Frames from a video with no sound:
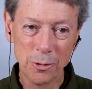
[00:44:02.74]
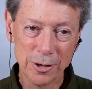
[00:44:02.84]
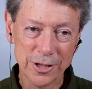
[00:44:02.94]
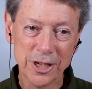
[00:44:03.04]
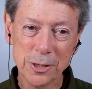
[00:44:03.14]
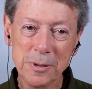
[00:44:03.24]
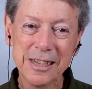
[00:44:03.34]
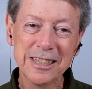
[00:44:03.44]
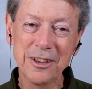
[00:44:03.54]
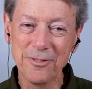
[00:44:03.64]
words, just
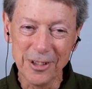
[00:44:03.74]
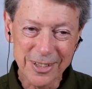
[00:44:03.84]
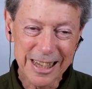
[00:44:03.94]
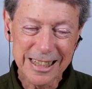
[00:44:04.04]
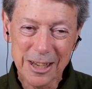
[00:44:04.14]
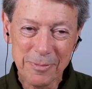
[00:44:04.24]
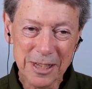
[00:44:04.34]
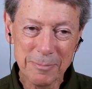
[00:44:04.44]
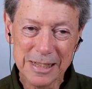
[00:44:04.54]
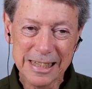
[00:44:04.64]
because it feels like
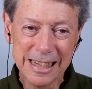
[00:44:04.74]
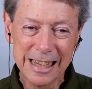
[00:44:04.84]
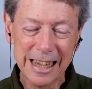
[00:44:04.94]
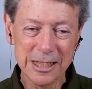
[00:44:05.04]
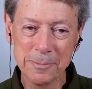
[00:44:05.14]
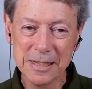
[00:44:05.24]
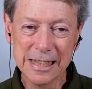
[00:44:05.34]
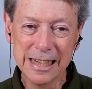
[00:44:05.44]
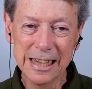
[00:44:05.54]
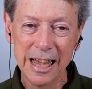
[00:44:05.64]
something missing is
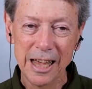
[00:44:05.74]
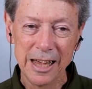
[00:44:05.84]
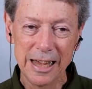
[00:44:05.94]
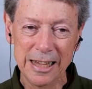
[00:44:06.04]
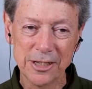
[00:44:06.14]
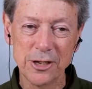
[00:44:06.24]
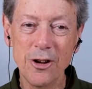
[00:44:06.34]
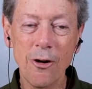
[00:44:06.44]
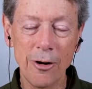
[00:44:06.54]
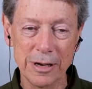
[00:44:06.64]
missing is
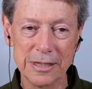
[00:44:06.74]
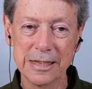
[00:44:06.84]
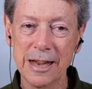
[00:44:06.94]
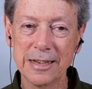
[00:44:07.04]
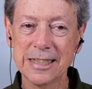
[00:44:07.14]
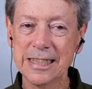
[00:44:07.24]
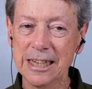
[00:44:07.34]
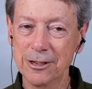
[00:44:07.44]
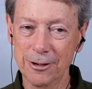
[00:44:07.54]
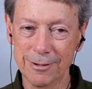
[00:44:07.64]
noise, not
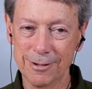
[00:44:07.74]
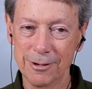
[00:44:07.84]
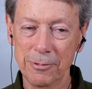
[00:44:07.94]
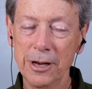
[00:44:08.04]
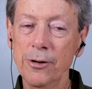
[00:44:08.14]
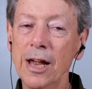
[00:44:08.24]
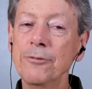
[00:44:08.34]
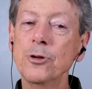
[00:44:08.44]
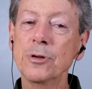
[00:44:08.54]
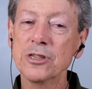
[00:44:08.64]
signal. We don't
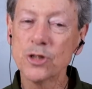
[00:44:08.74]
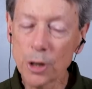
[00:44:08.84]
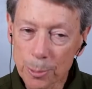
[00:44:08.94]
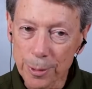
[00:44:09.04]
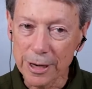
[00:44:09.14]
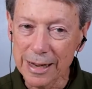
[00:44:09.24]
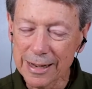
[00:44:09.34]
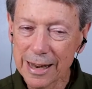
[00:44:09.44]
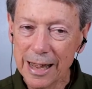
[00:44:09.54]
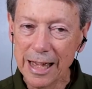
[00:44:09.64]
have to interpret it
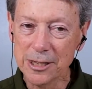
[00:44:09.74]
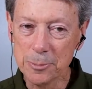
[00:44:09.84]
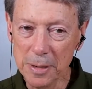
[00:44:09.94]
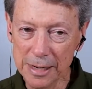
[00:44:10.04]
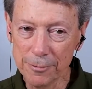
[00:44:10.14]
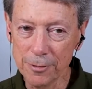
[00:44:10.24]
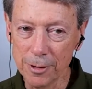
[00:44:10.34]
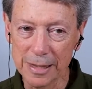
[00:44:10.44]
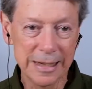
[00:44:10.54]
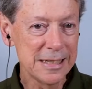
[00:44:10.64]
as
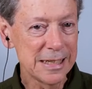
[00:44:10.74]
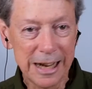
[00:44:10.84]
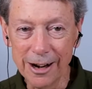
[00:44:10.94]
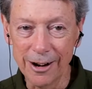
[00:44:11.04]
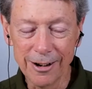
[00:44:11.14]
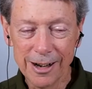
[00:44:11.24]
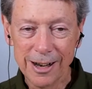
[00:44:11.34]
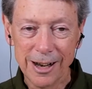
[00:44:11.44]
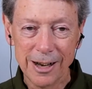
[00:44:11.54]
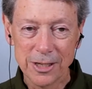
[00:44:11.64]
meaningful. It's there.
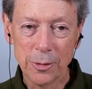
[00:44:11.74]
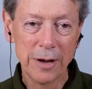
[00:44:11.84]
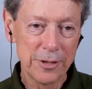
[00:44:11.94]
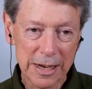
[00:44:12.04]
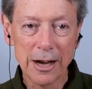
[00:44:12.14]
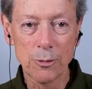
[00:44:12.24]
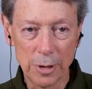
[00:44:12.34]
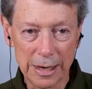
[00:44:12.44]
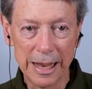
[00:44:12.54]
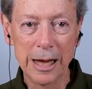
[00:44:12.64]
So we have to kind of
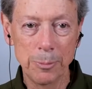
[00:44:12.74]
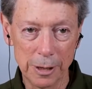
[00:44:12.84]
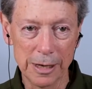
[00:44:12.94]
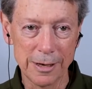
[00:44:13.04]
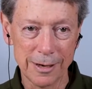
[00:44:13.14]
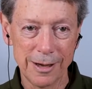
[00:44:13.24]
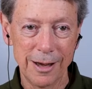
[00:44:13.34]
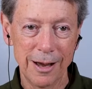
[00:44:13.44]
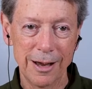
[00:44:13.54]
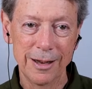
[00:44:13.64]
relabel it.
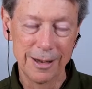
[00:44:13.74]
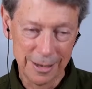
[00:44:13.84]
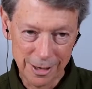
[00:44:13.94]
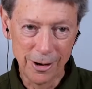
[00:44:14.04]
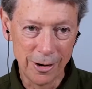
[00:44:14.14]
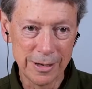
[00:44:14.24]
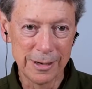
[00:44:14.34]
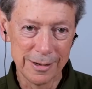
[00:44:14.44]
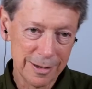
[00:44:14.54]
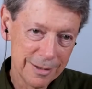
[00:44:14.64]
You know, and,
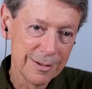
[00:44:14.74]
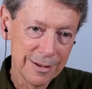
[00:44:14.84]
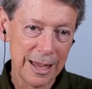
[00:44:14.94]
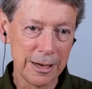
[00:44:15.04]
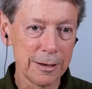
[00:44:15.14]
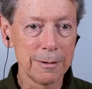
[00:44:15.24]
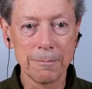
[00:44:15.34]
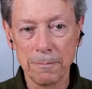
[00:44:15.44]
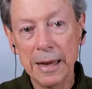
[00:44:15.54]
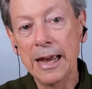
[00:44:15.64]
and like
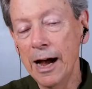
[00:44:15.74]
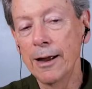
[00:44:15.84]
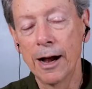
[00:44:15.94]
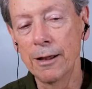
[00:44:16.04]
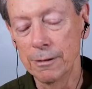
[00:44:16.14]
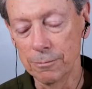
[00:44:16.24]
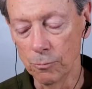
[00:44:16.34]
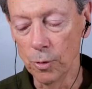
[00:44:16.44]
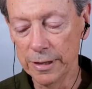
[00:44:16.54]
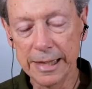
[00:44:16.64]
me, I I'll,
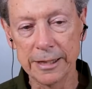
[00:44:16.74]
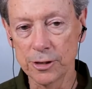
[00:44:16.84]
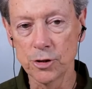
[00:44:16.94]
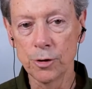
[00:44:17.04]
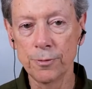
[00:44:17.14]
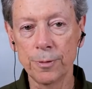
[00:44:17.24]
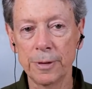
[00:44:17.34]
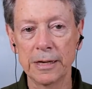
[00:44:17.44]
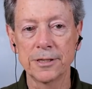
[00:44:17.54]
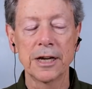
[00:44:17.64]
one thing that's true for
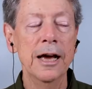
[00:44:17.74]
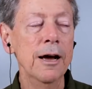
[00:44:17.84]
me is